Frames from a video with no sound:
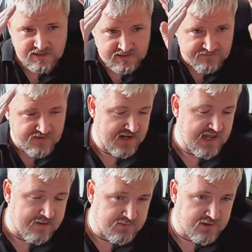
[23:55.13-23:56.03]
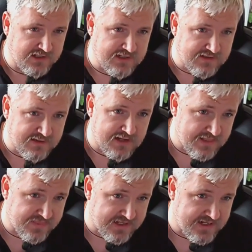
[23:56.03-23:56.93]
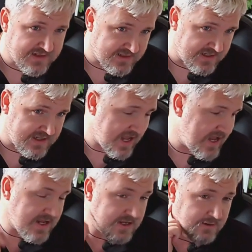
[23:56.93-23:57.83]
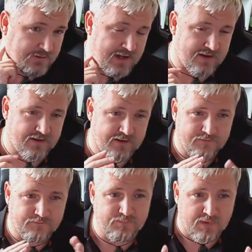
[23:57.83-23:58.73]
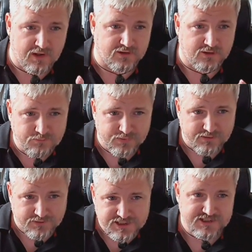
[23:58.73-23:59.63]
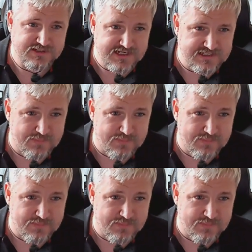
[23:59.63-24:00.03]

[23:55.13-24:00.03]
If I, I'm calling it that the the A uh, model, but which is needs a